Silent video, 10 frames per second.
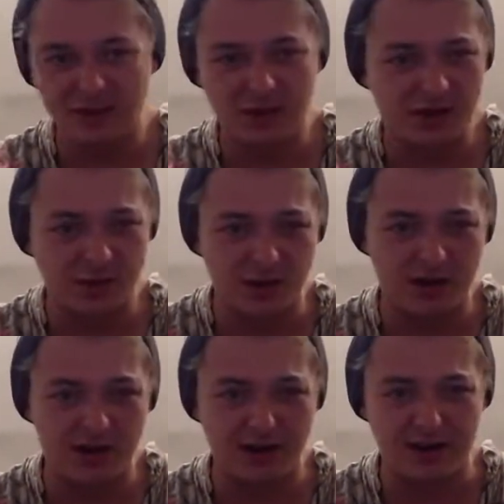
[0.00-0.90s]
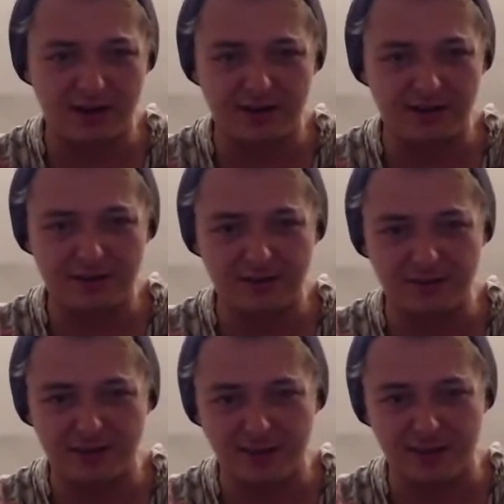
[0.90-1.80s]
quite yet.
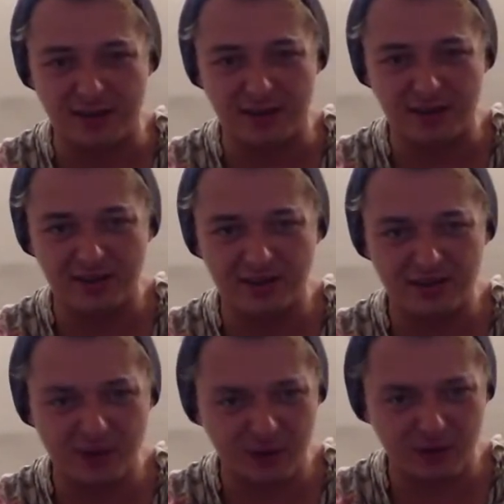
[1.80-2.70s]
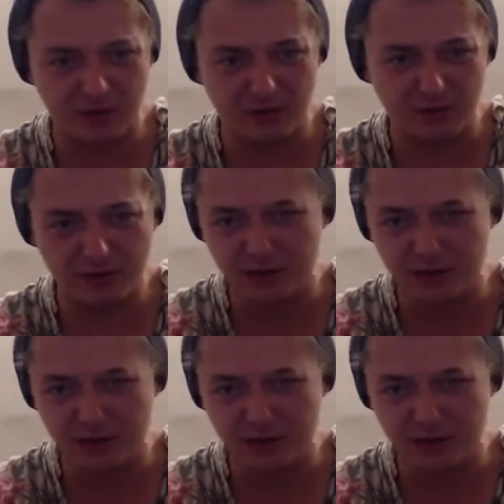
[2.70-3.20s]
Maybe. No, I